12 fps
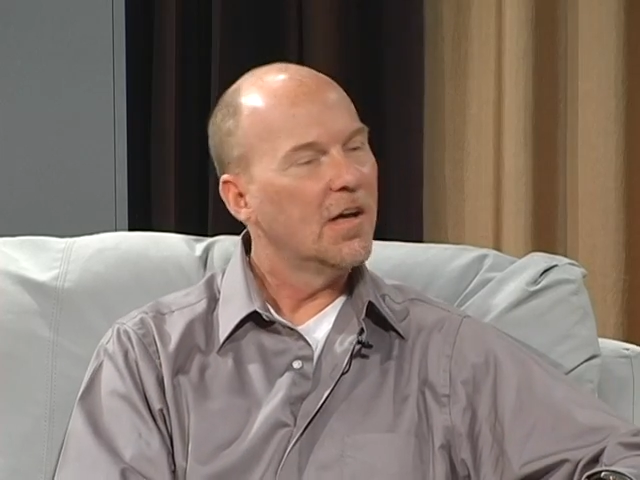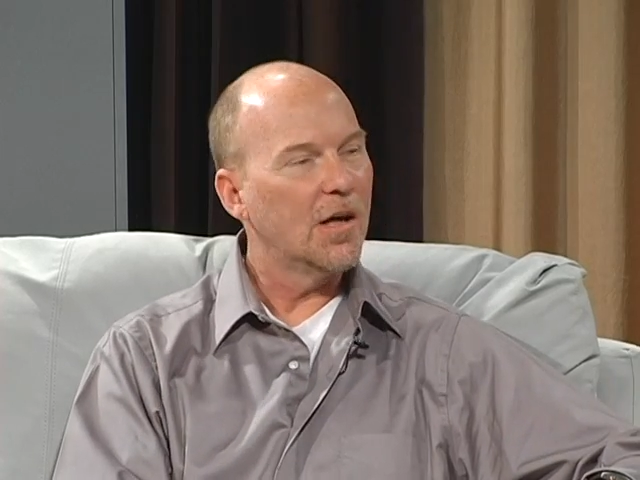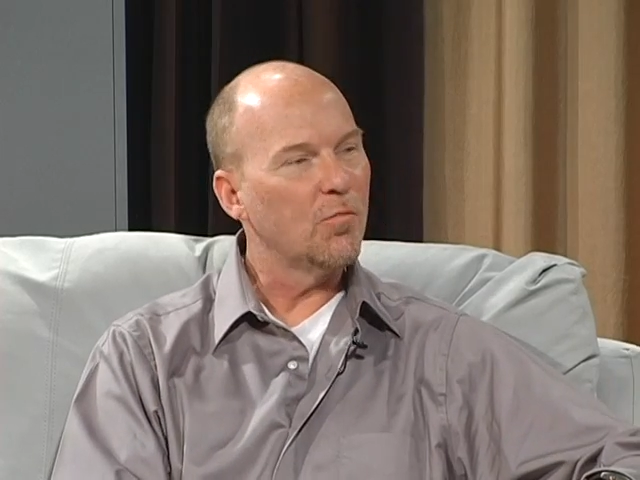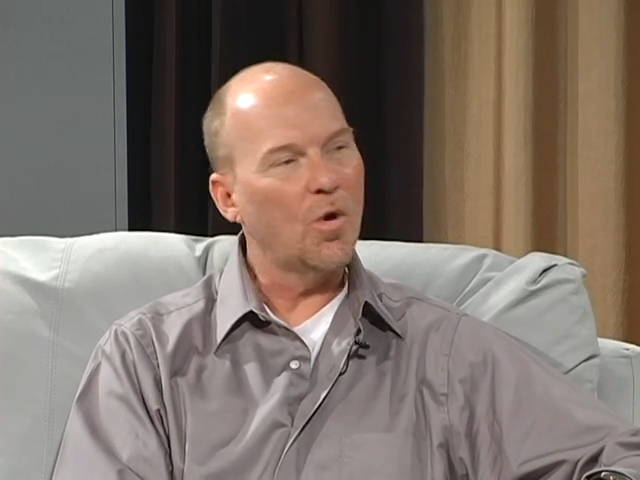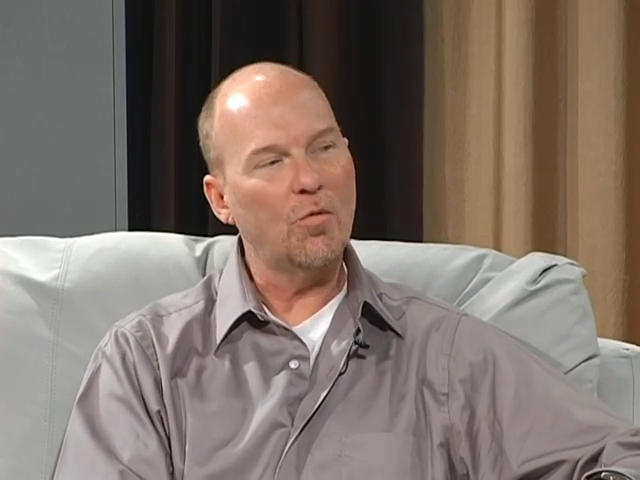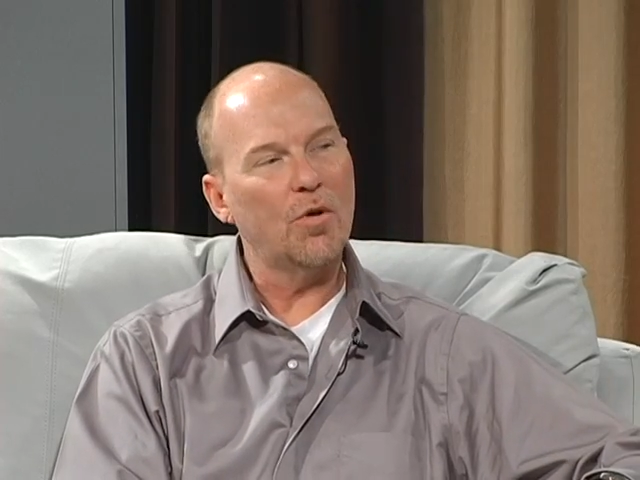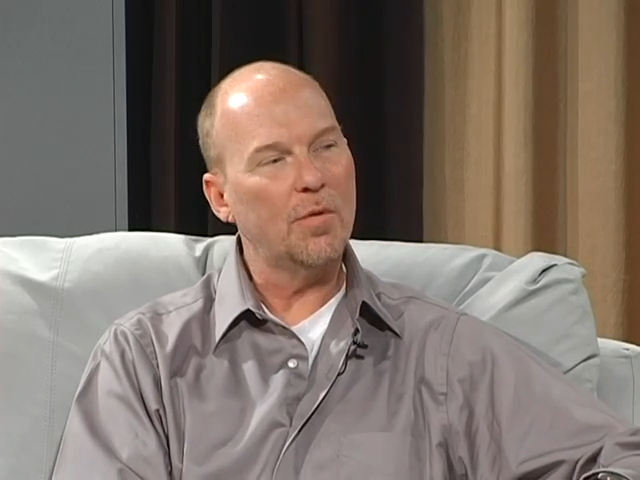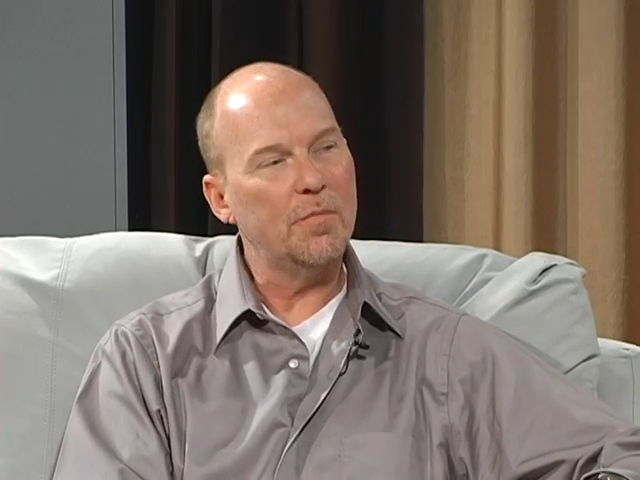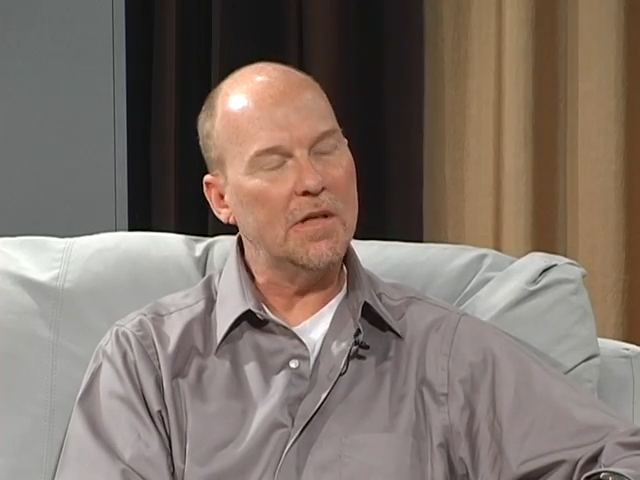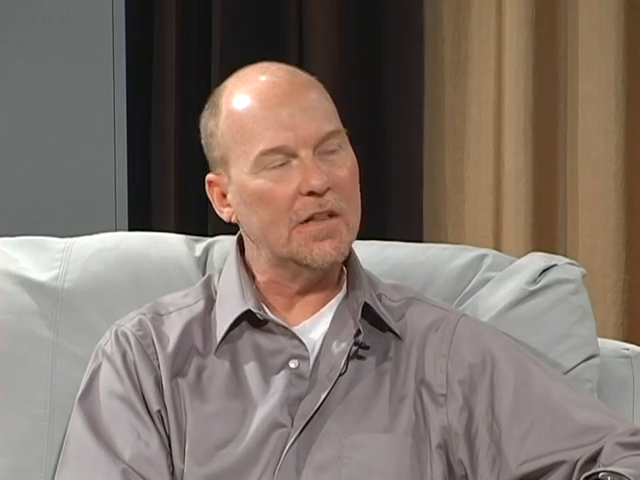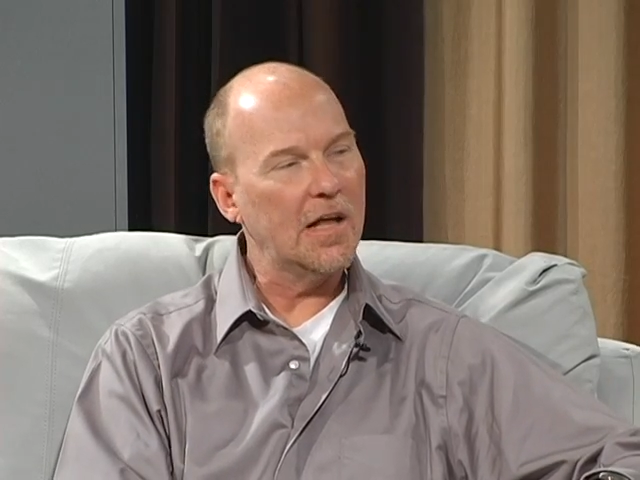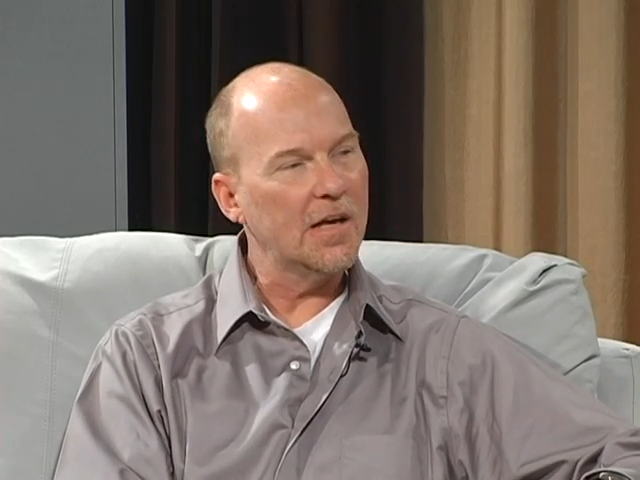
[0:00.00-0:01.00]
And what would it
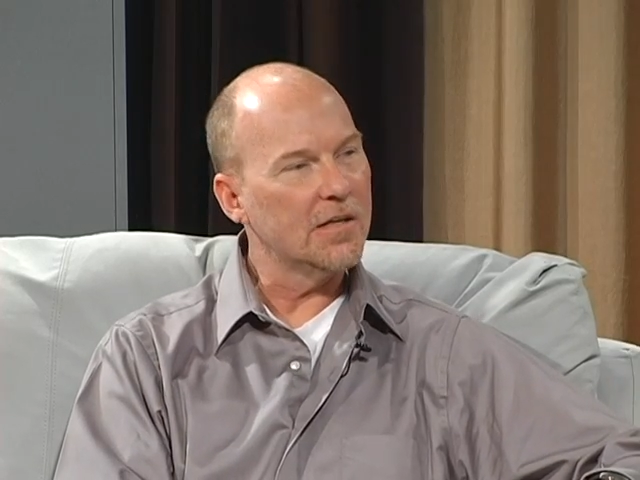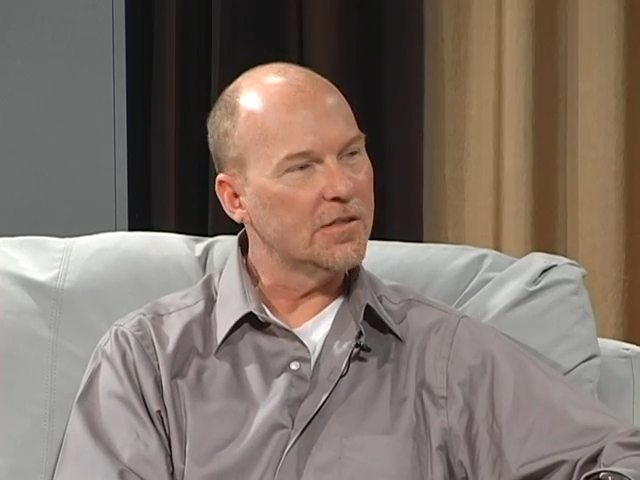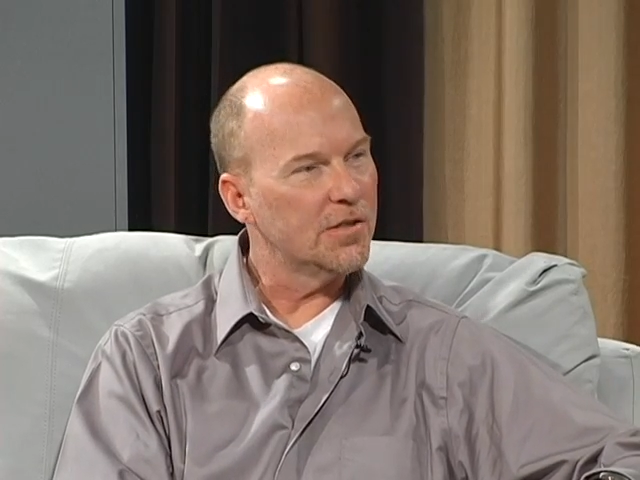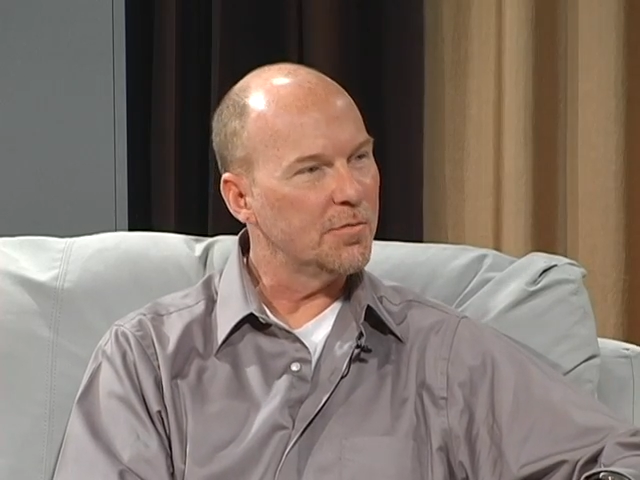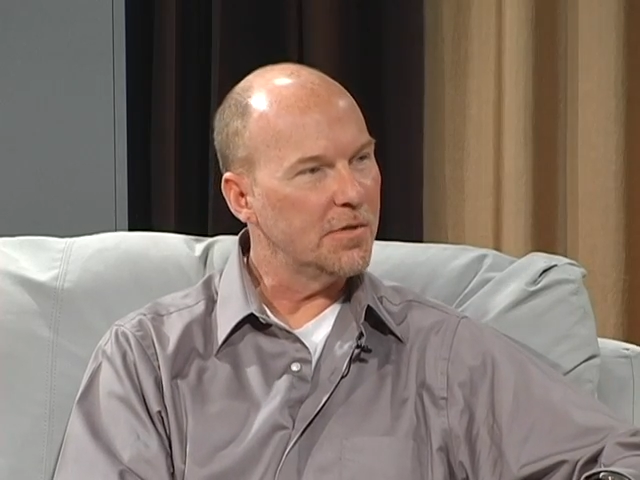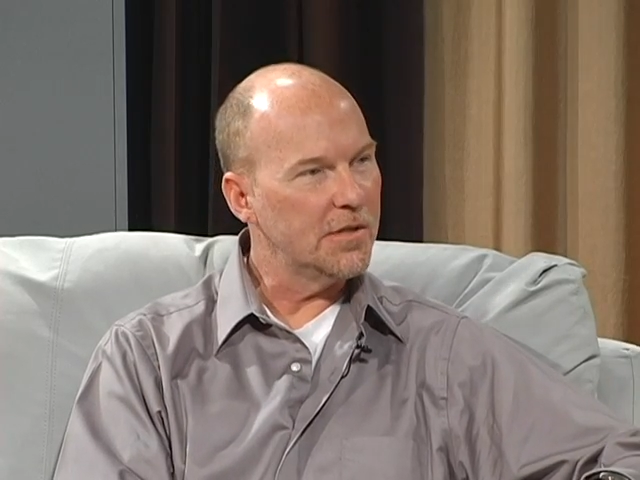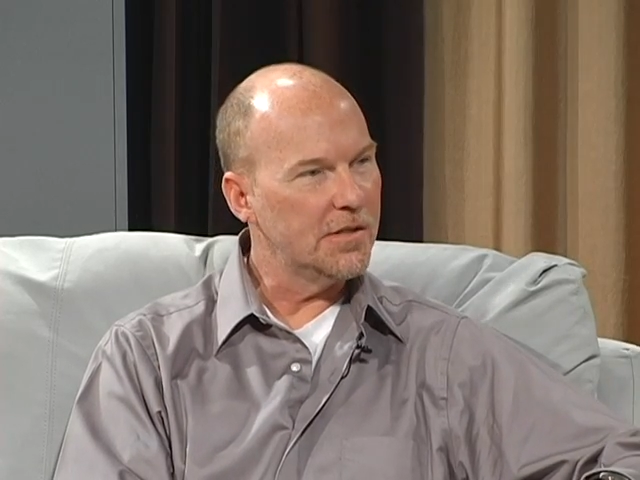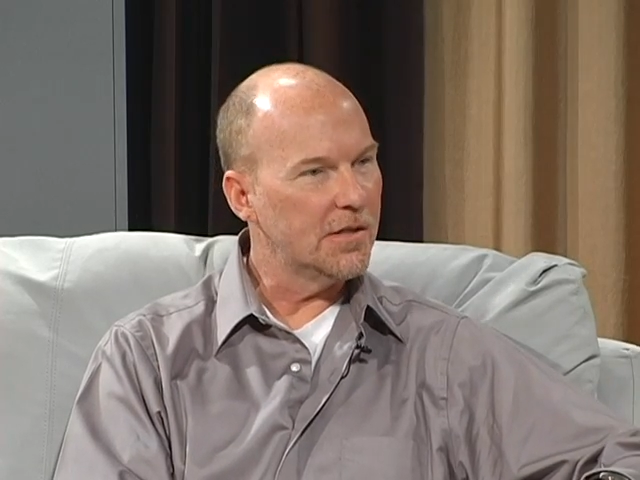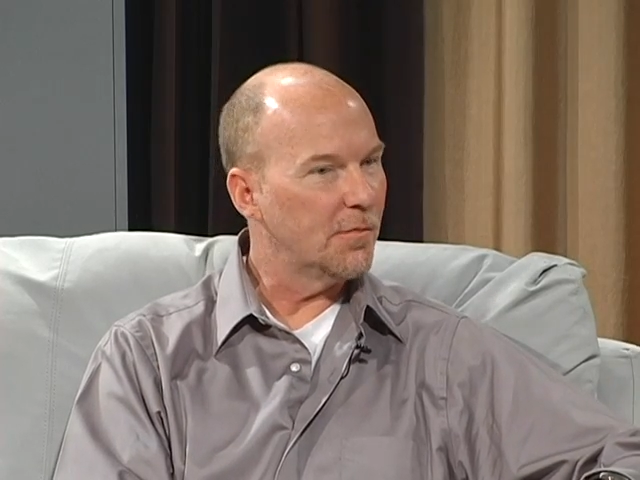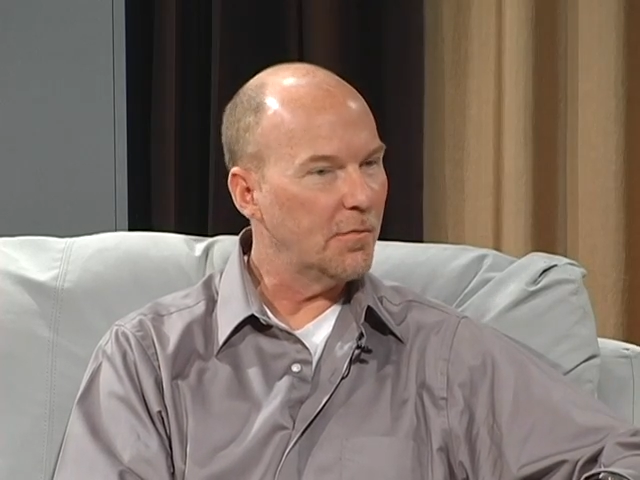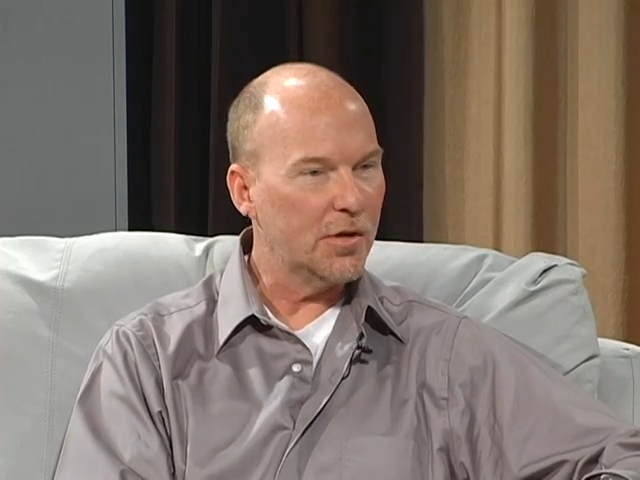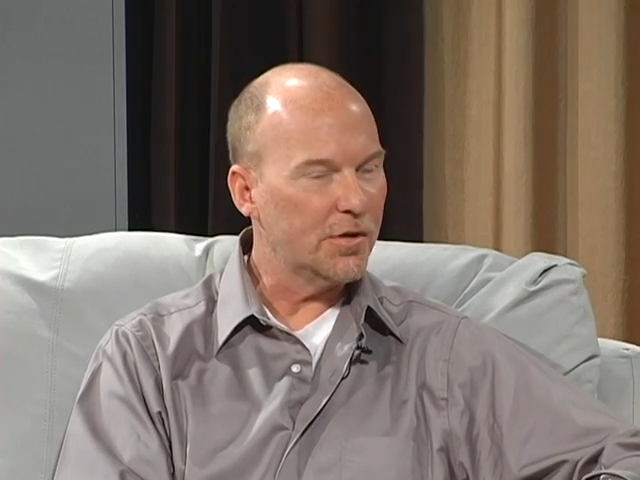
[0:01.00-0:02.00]
be like to be
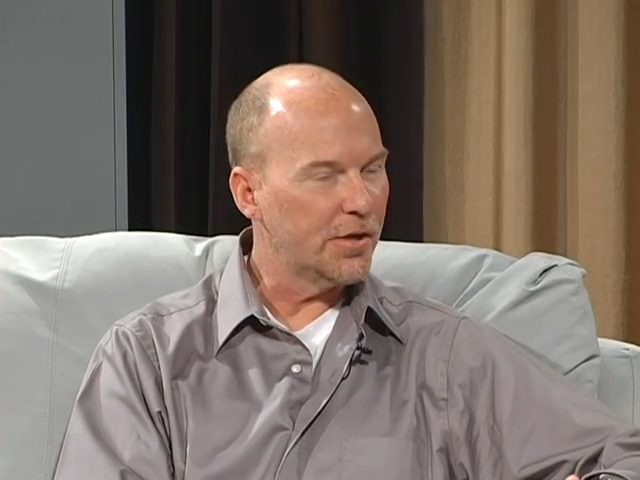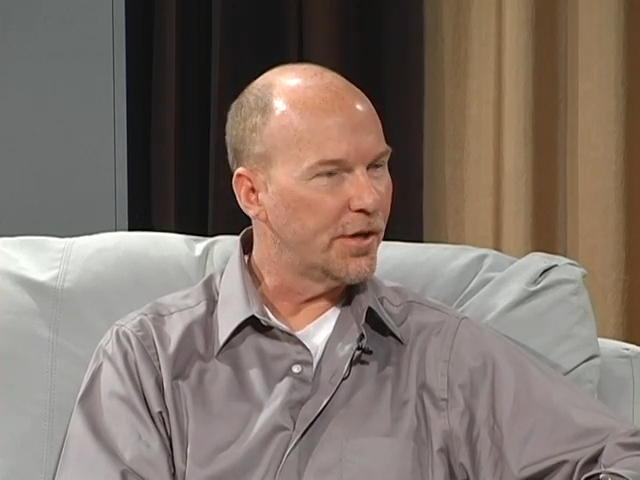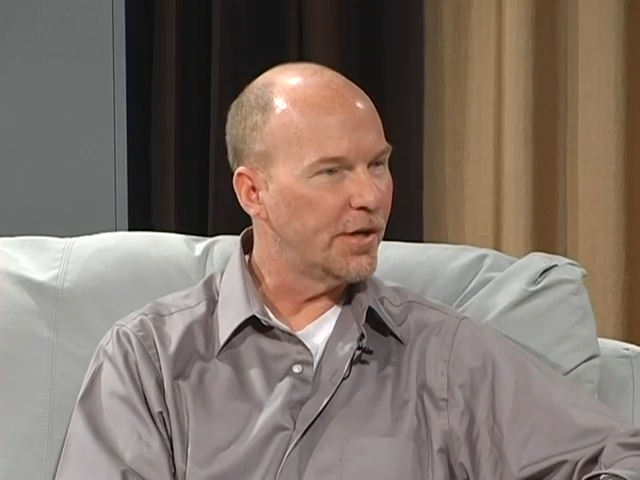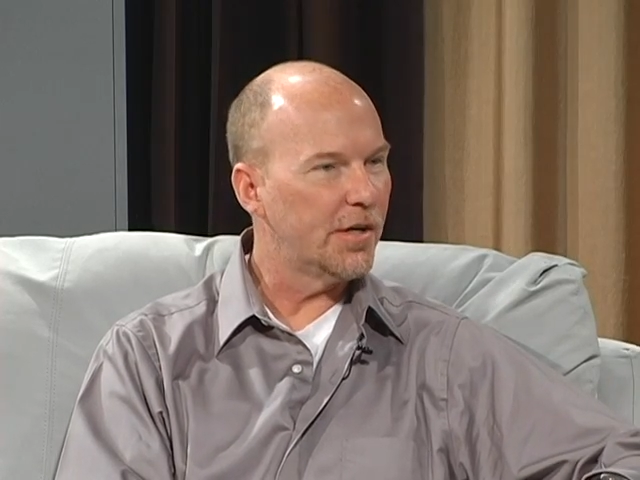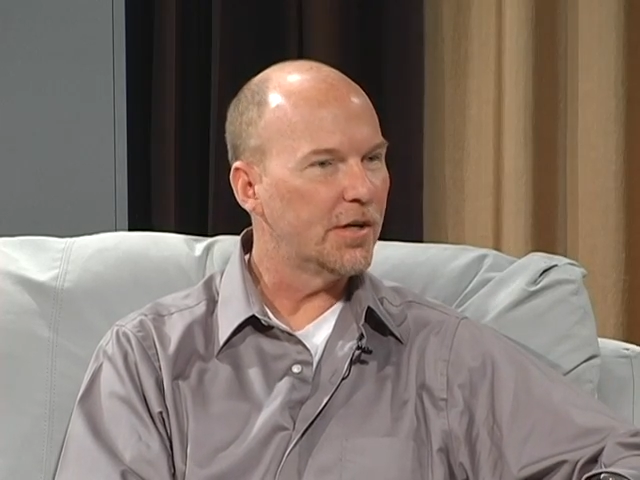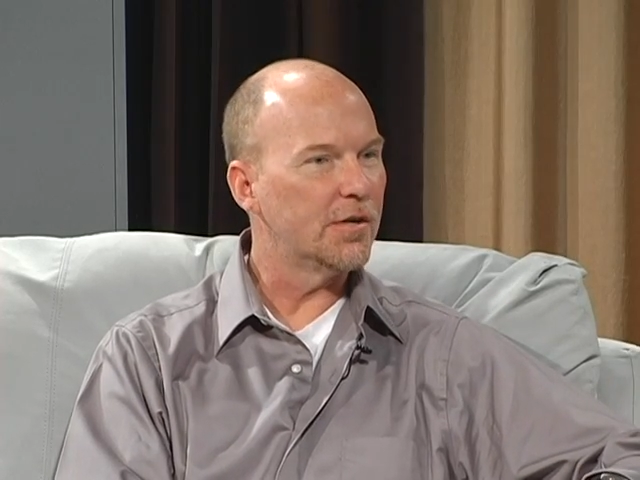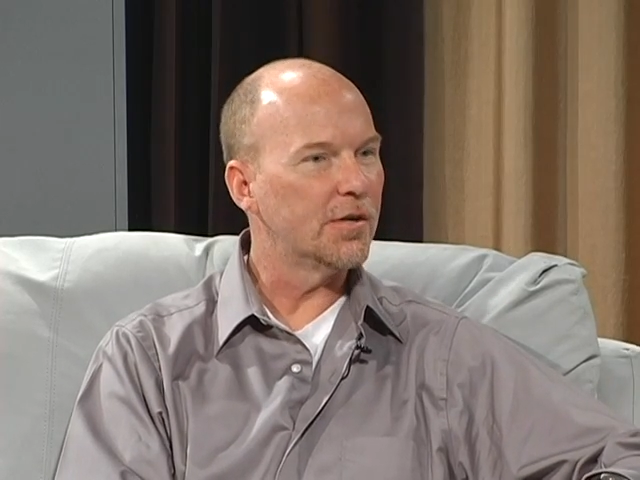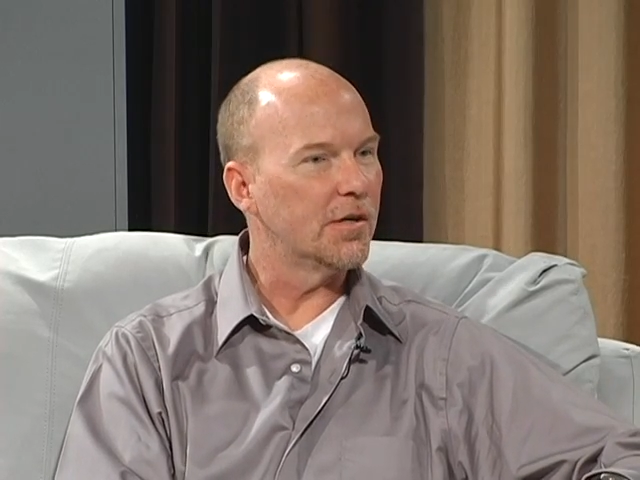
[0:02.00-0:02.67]
a millionaire,